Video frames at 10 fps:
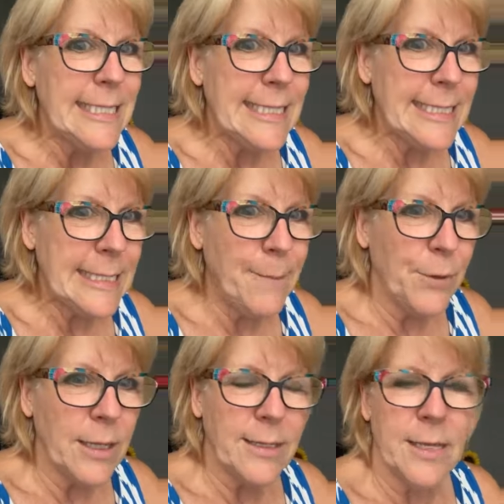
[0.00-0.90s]

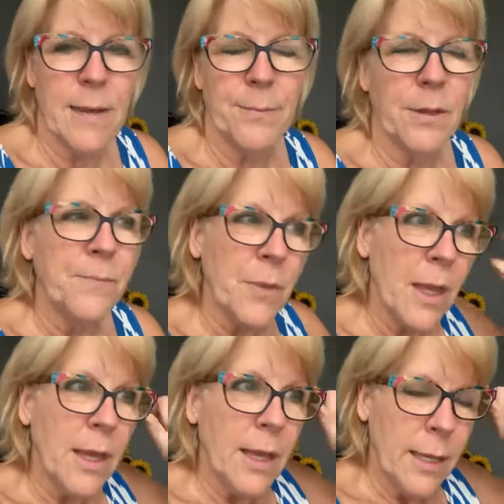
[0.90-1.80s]
simple example.
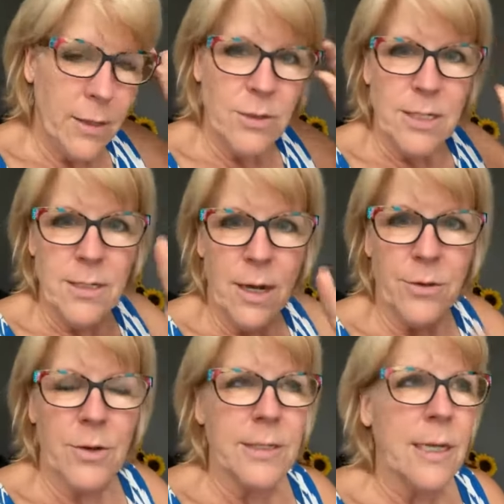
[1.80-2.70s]
Here's
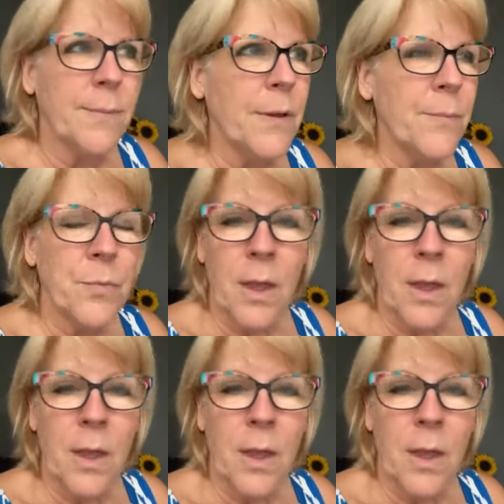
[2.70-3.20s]
another example.